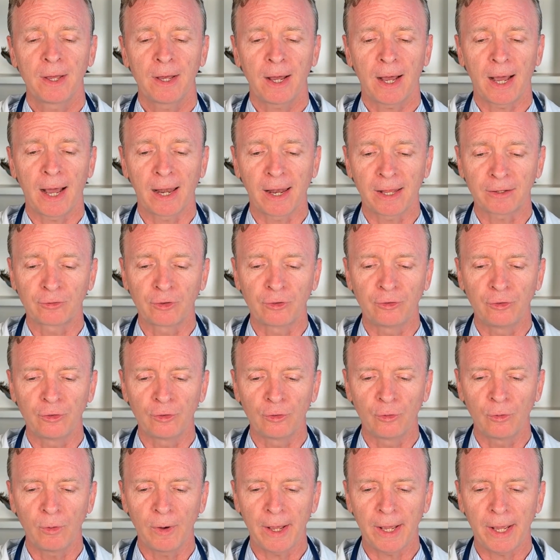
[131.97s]
I like to
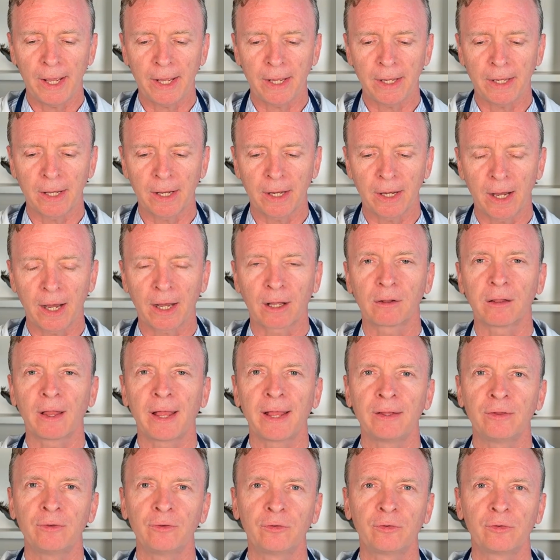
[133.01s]
do a, uh, a
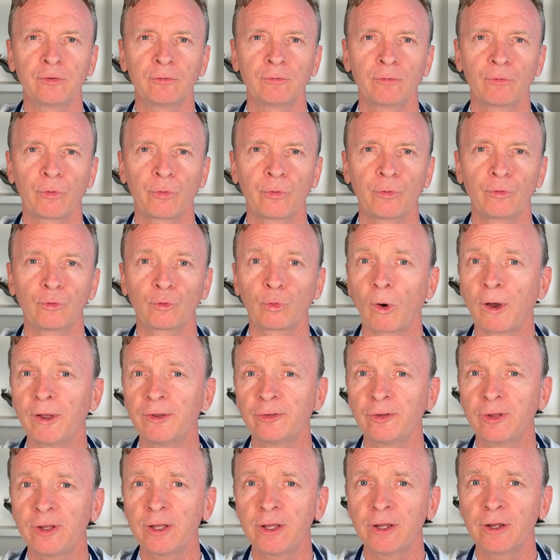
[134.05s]
cleanse
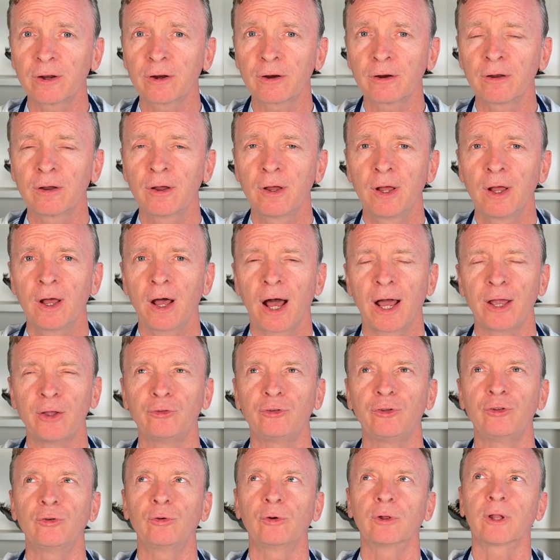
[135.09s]
twice a year. I
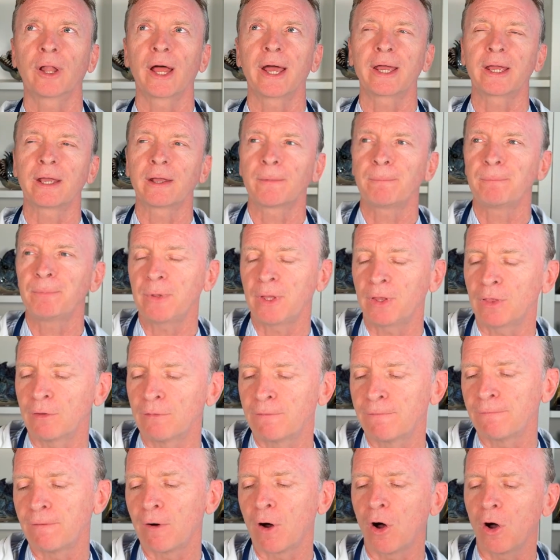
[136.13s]
usually do it like in the
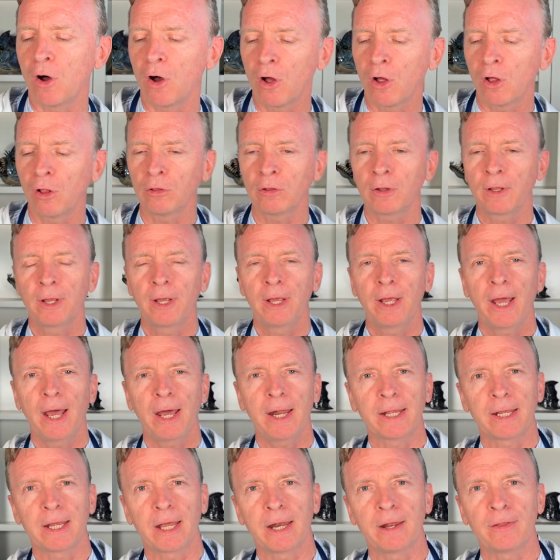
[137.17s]
fall
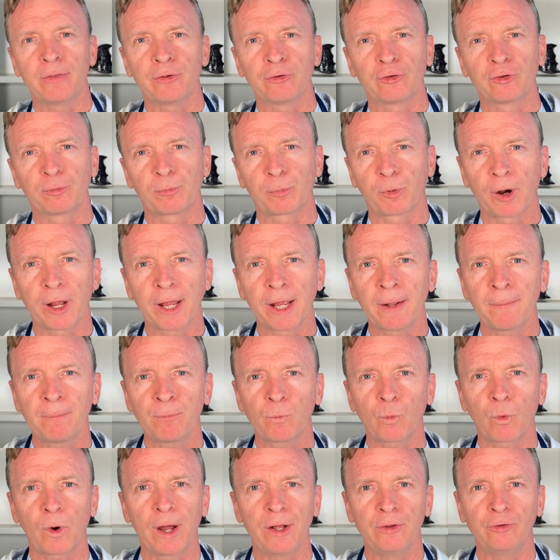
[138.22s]
and again in the spring,
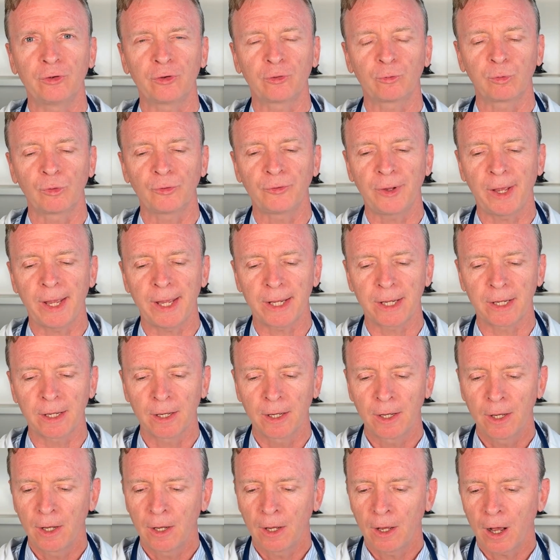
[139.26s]
where I just will take
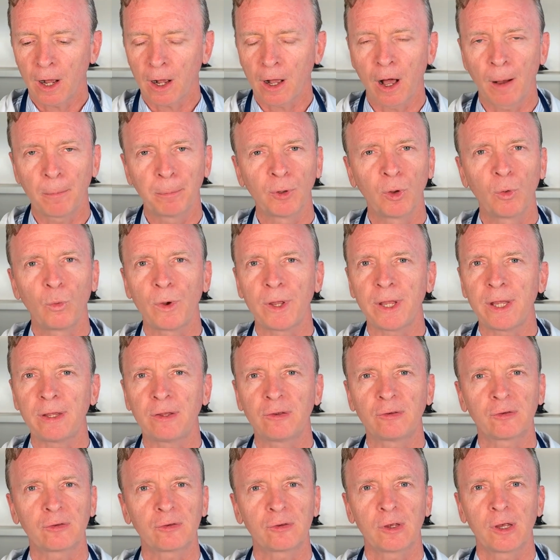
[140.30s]
a couple of
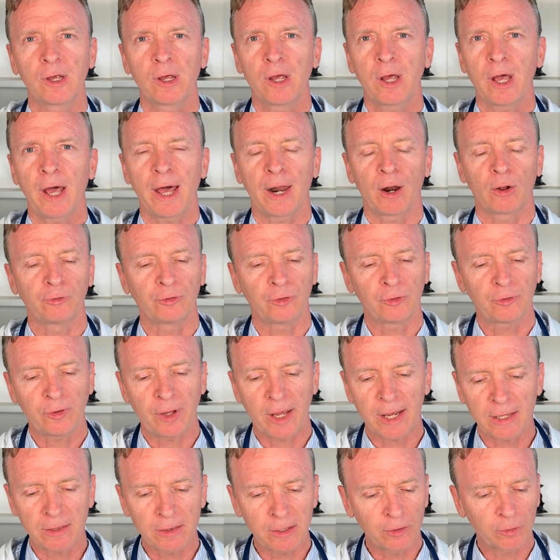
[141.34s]
weeks and I'll just
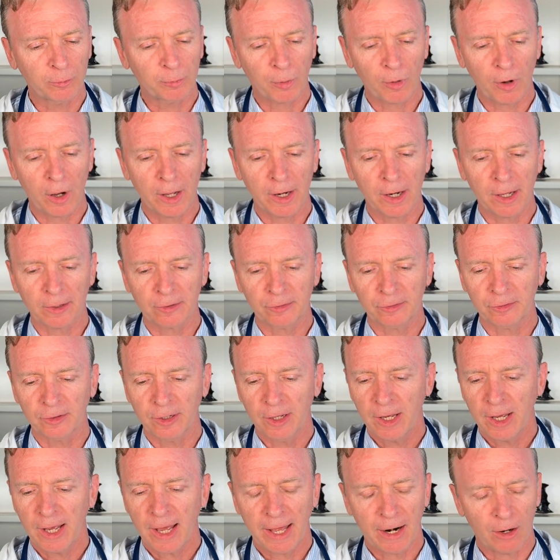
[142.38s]
take these products
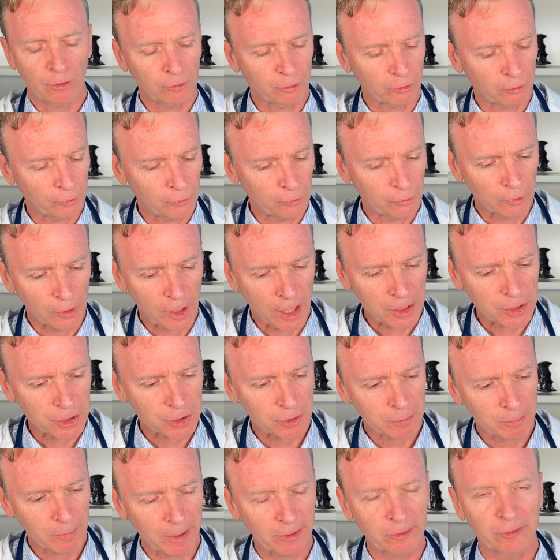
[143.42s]
and I'll just
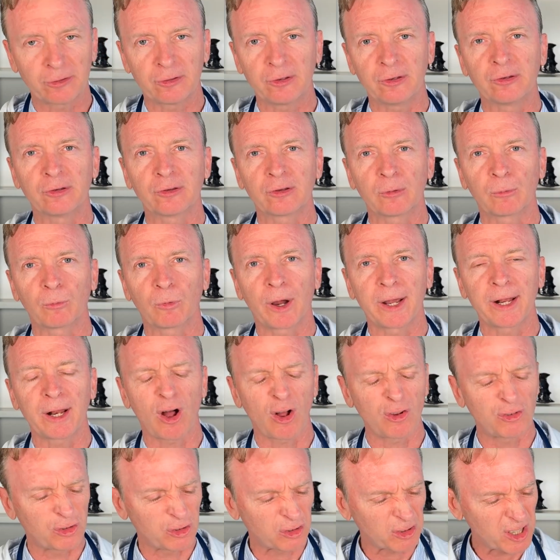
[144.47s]
flush my system, right?
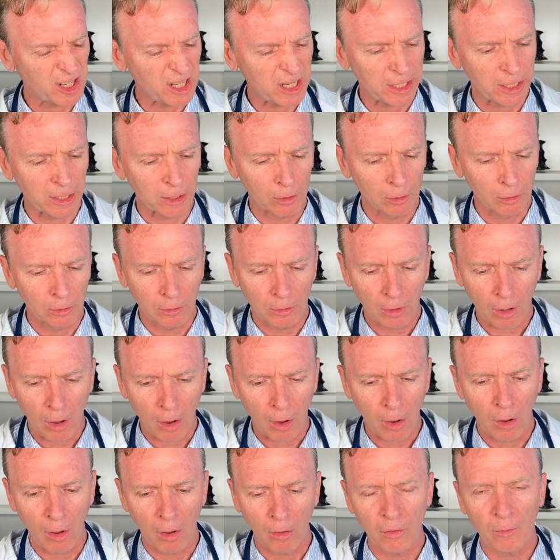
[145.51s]
I'll just kill
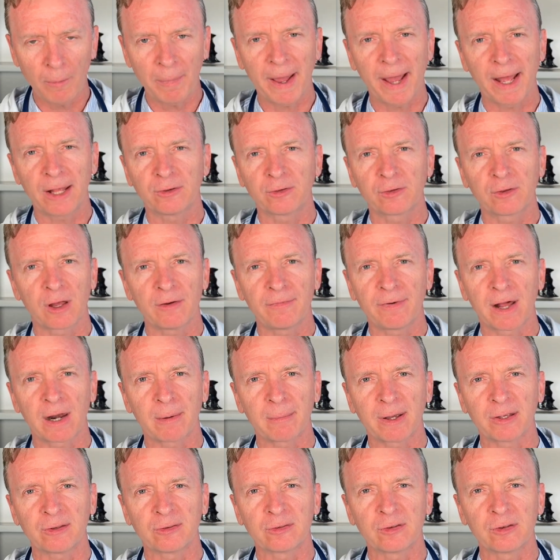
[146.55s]
all the bad stuff out of
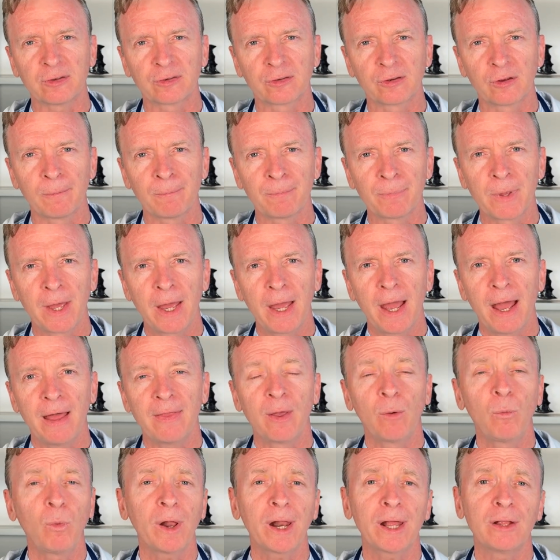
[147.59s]
my system. And
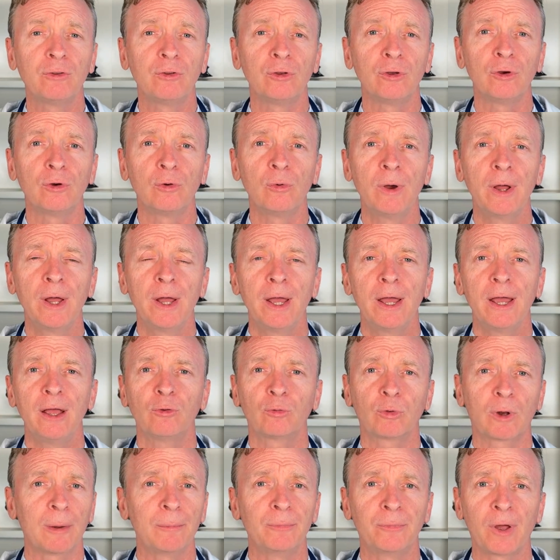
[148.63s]
then what I do
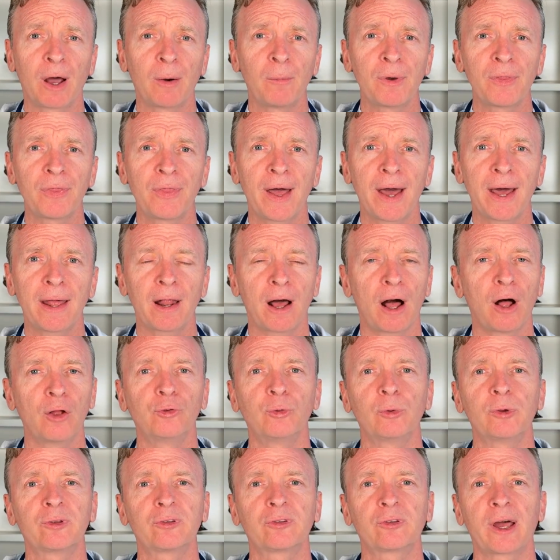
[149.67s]
is when I'm done with that, I'll
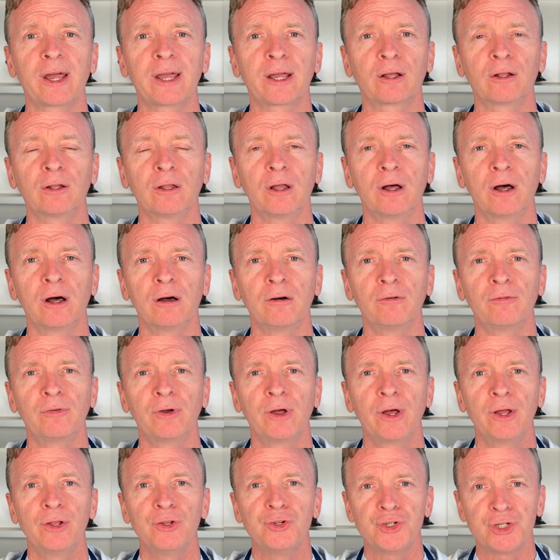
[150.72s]
do a cycle of
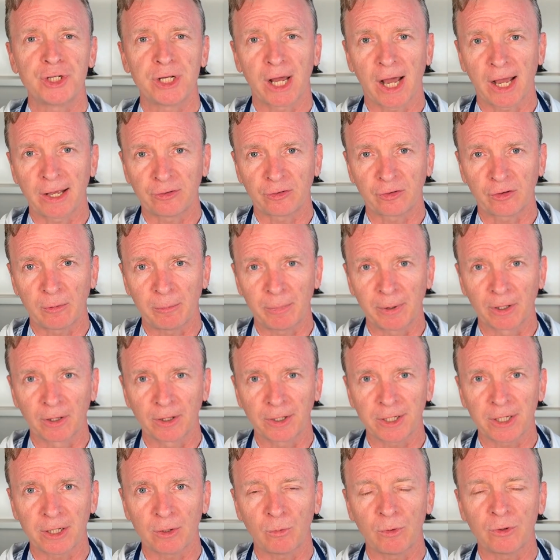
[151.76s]
GI
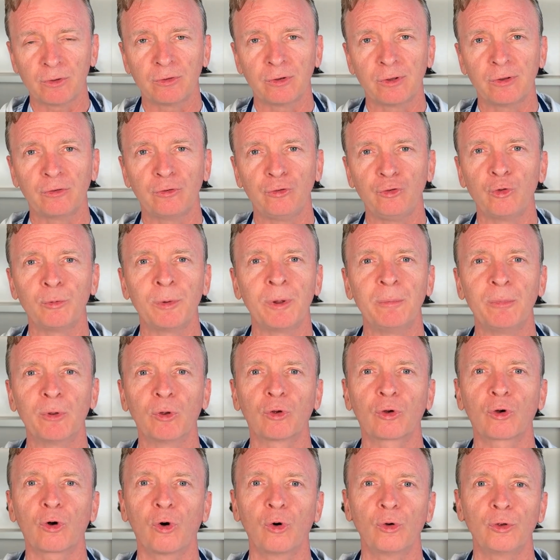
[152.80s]
stability, which is human
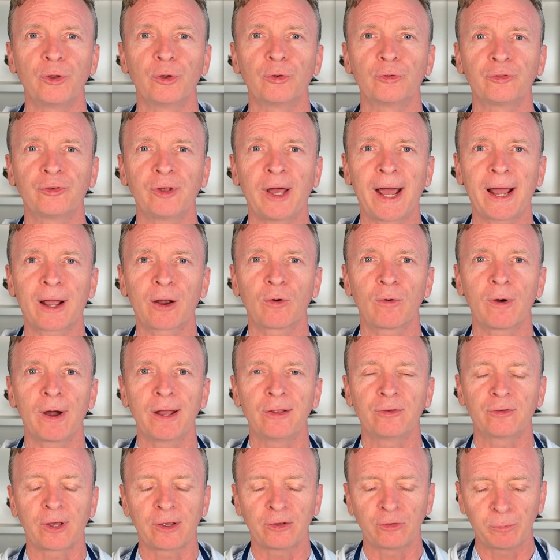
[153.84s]
milk
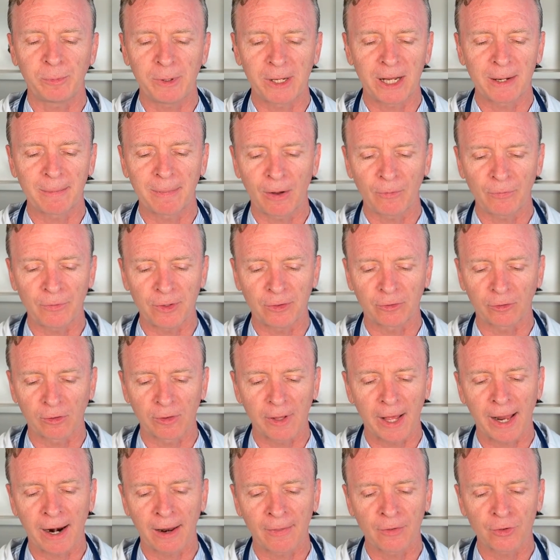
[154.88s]
oligosaccharides. I speak about these a
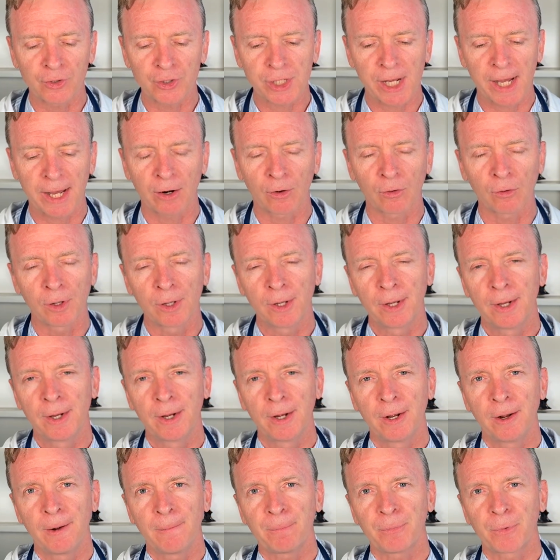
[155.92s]
lot on the channel.
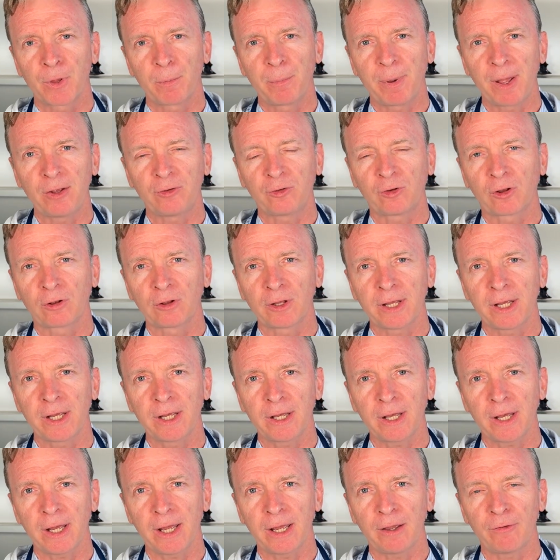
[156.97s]
They're
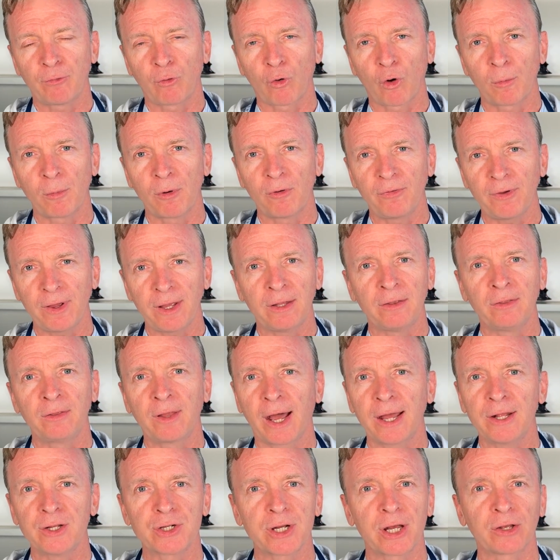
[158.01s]
basically a form of
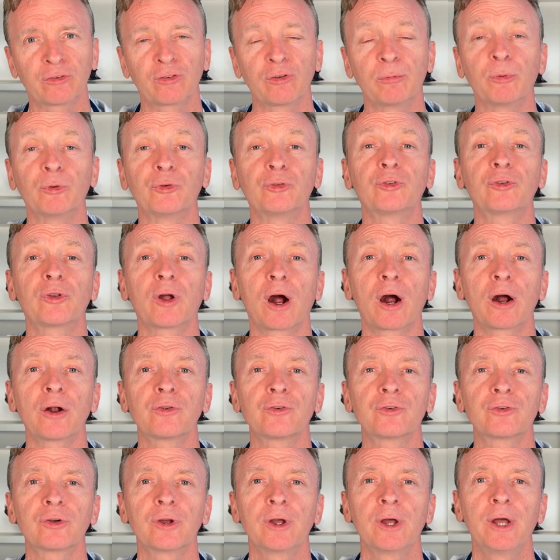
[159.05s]
indigestible
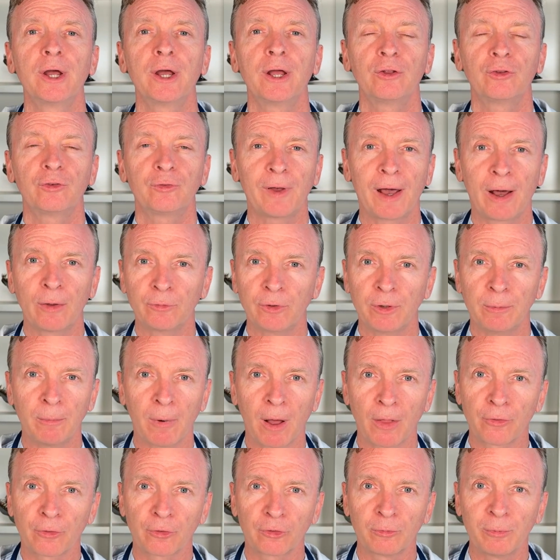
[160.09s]
starch. It's found in
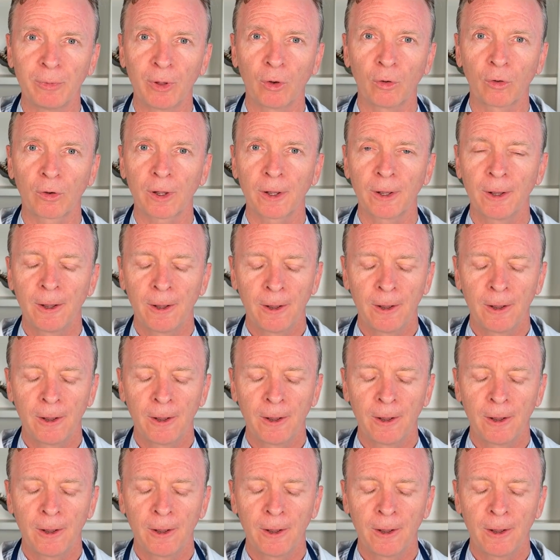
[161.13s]
mother's milk.